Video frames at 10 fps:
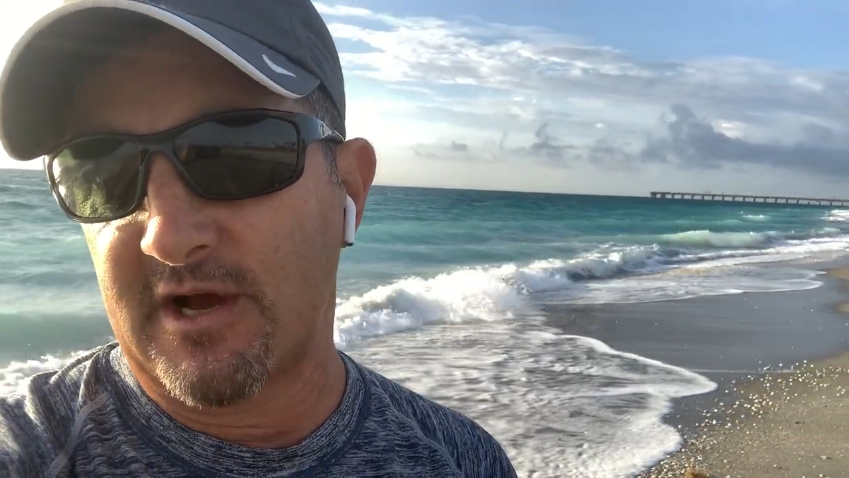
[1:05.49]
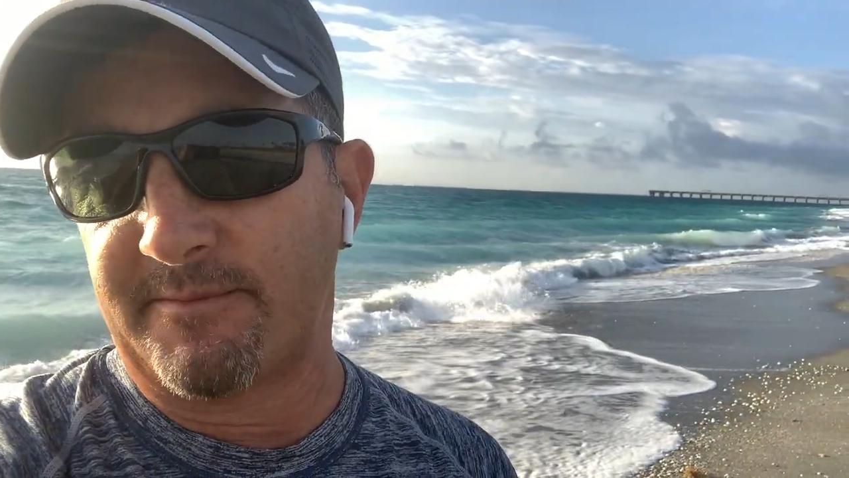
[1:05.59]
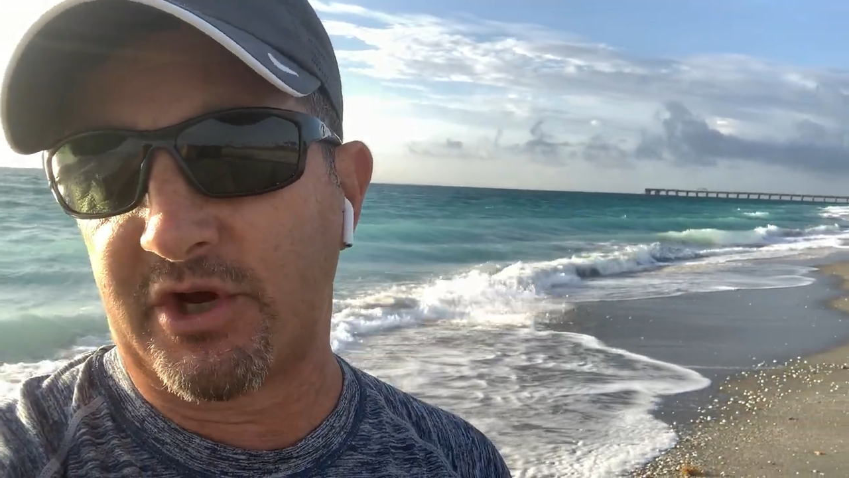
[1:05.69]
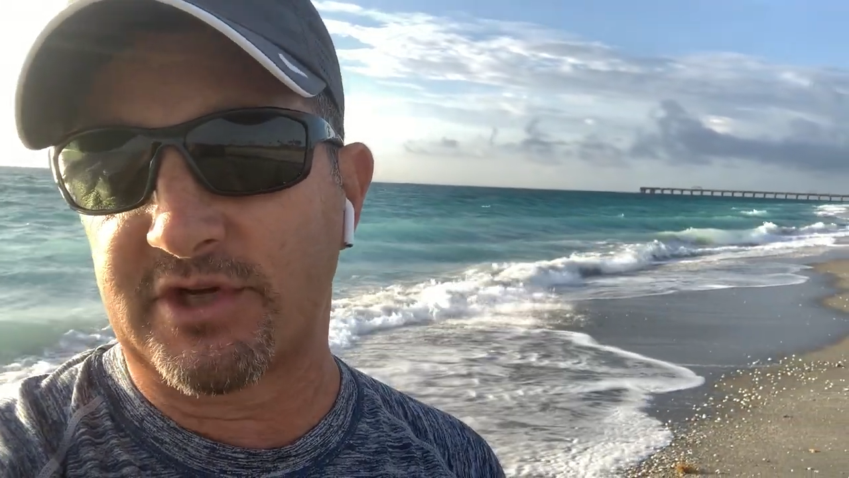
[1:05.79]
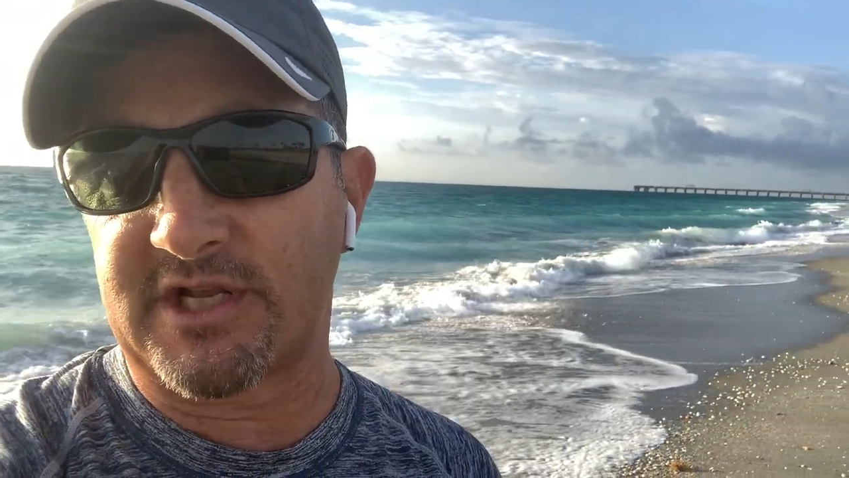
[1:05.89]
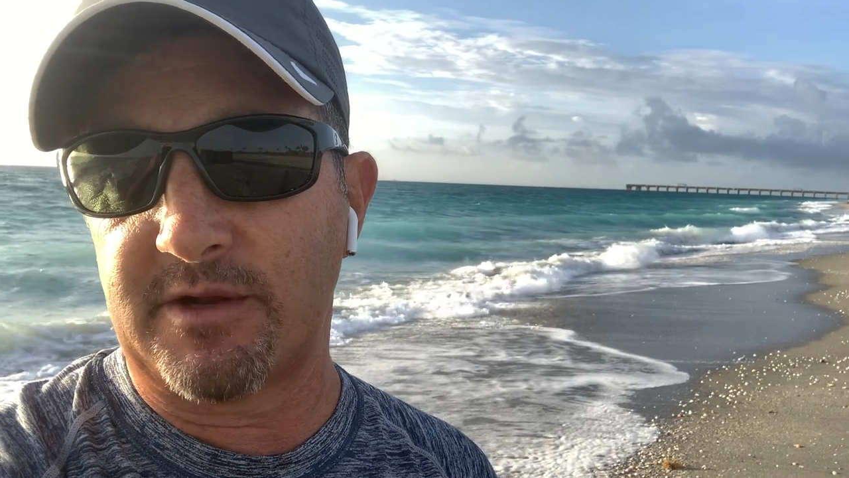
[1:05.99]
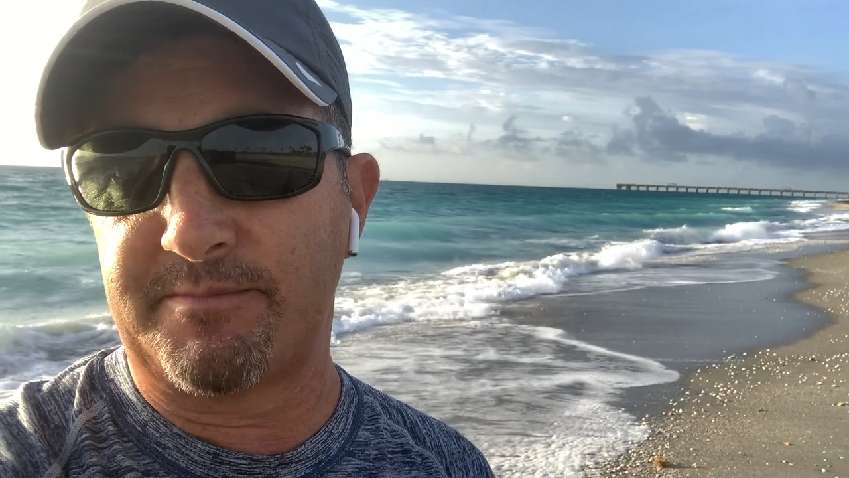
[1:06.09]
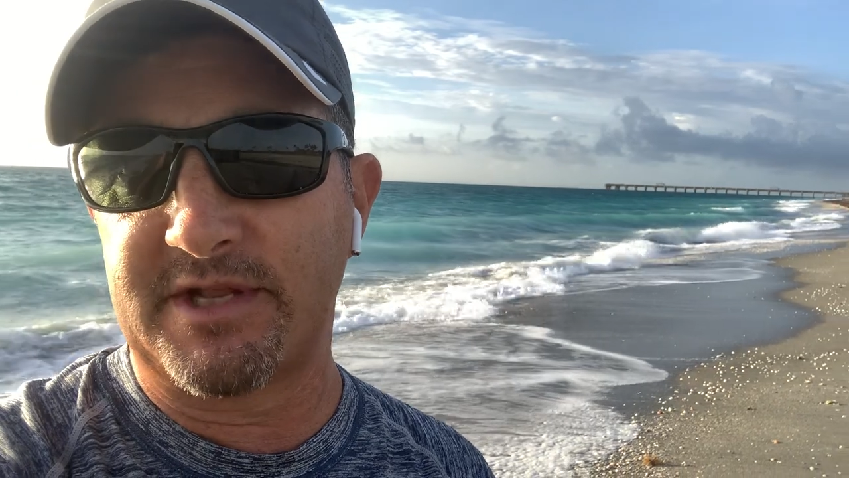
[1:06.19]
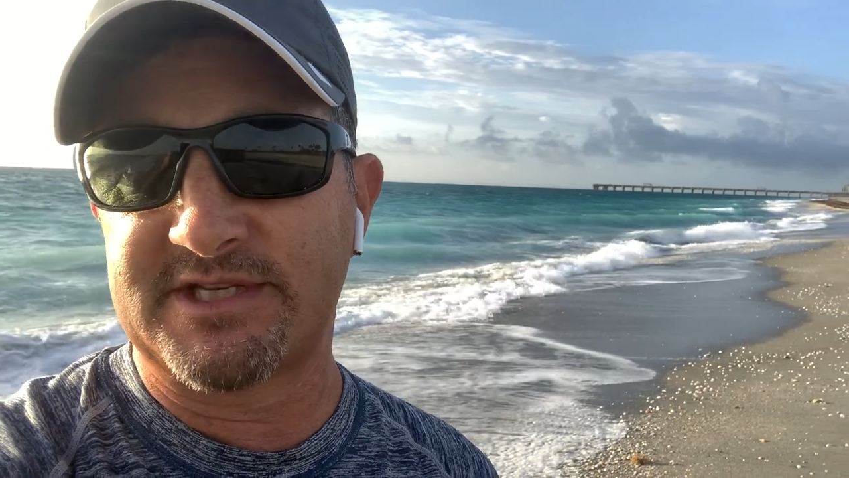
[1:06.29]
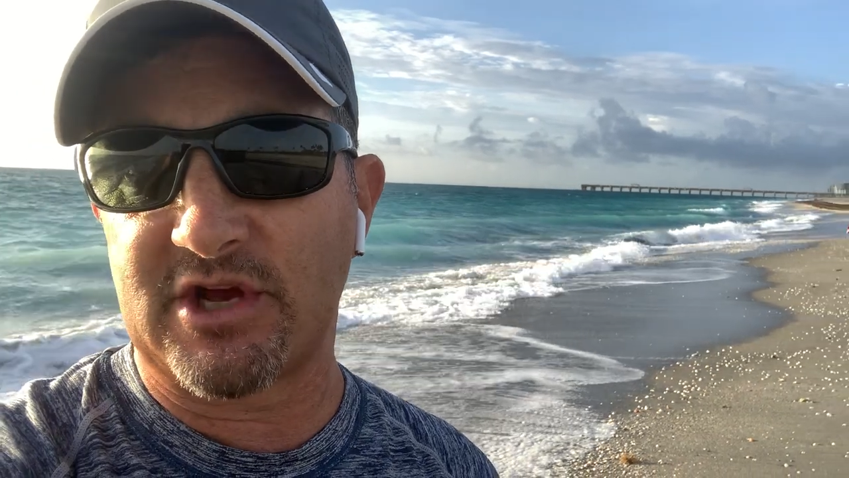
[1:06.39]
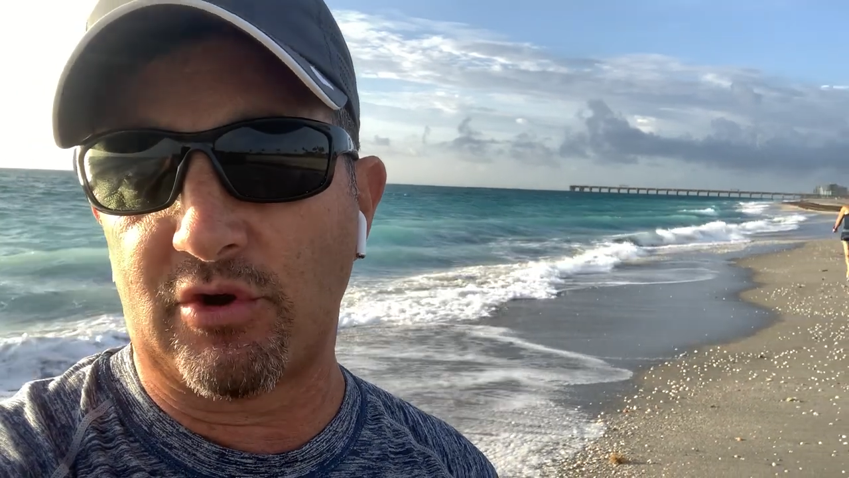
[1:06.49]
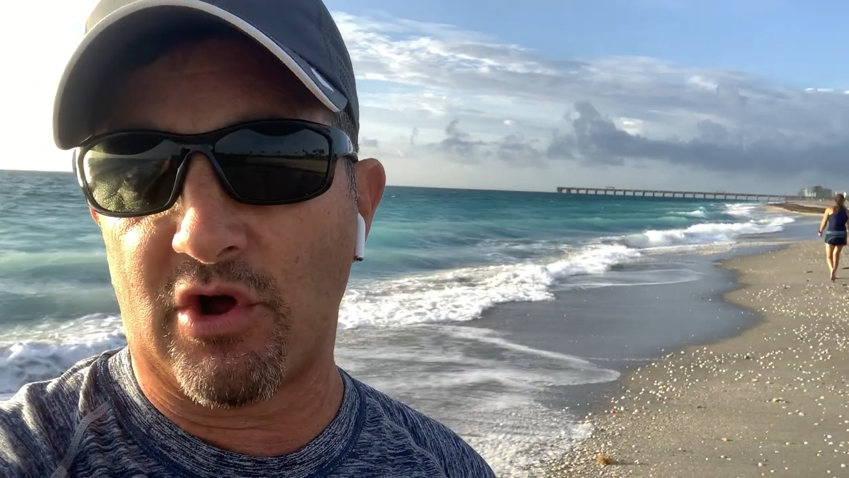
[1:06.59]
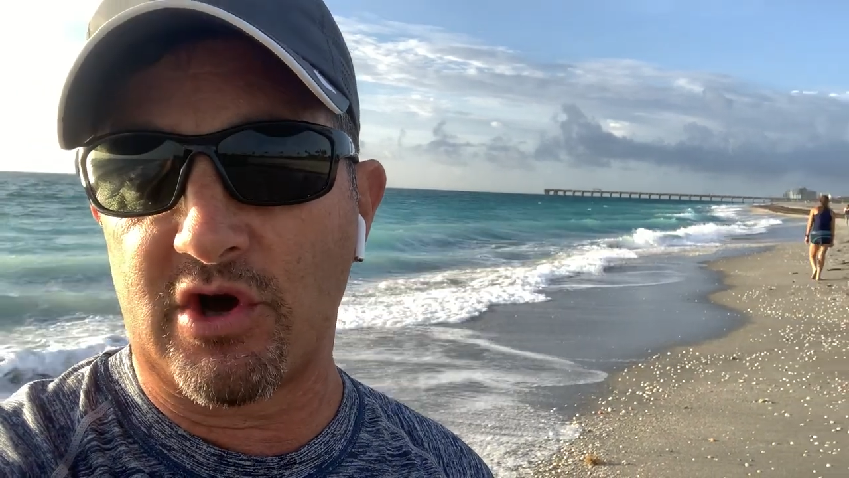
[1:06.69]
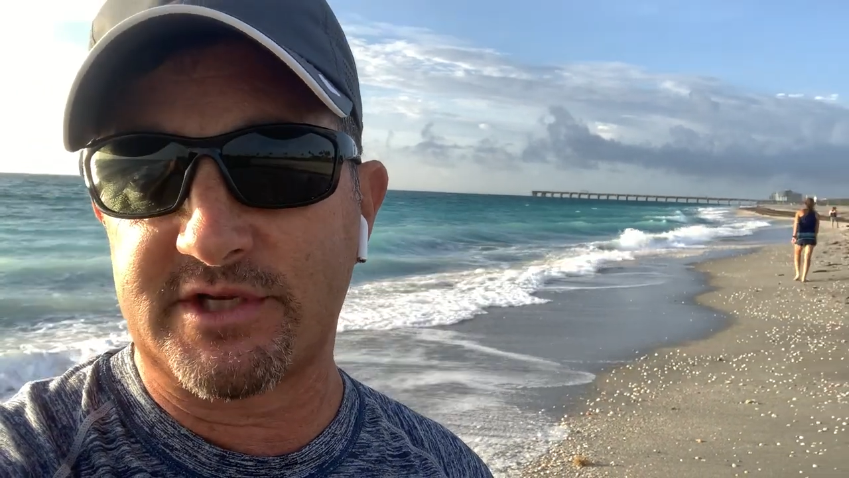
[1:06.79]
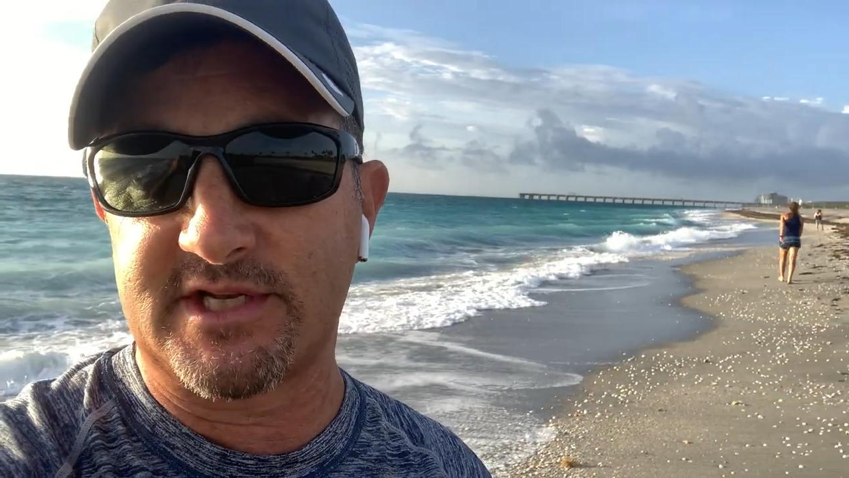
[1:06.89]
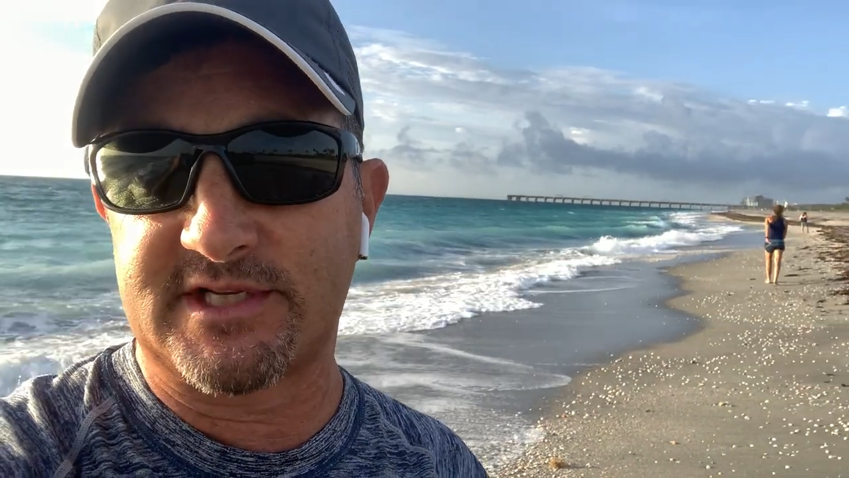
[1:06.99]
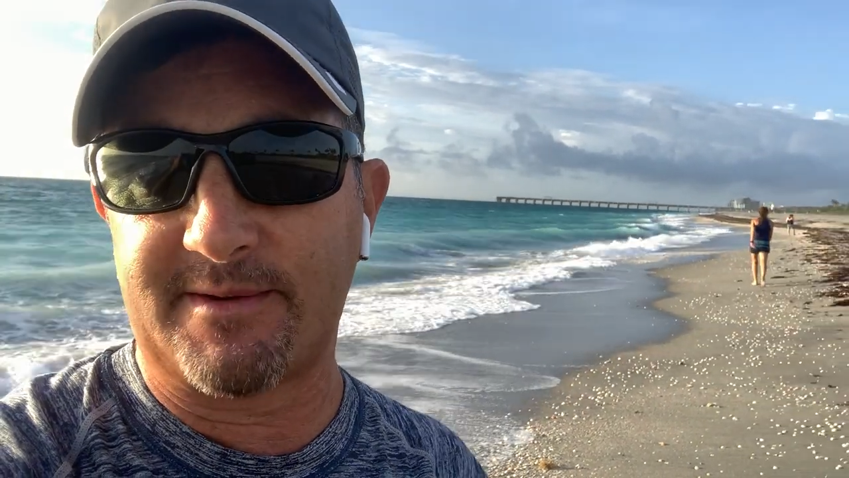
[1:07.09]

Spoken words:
because it had been so long since